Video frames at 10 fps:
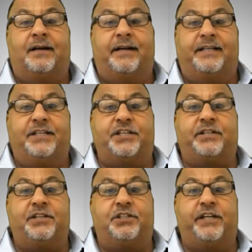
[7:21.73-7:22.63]

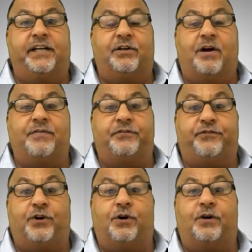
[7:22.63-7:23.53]
existing sealer on the
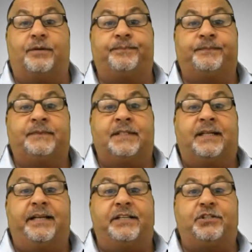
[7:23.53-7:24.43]
floor
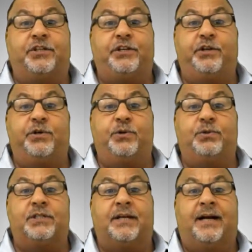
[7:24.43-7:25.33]
is to
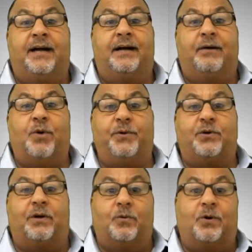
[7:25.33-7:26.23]
use what we
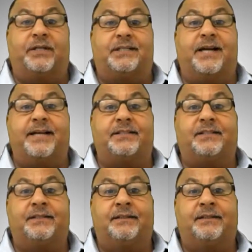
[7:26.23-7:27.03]
call a water test,